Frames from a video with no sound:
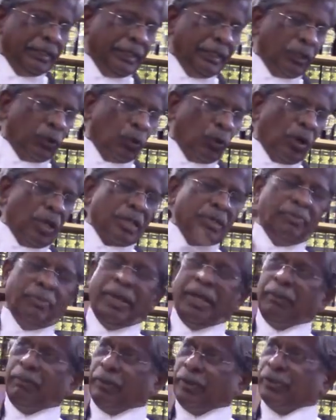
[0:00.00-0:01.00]
the court
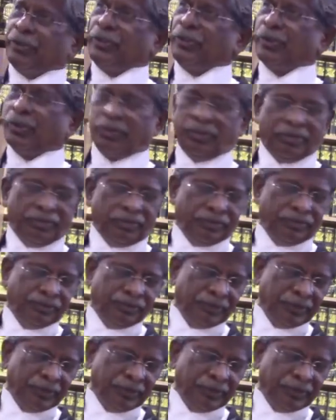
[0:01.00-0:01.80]
may presume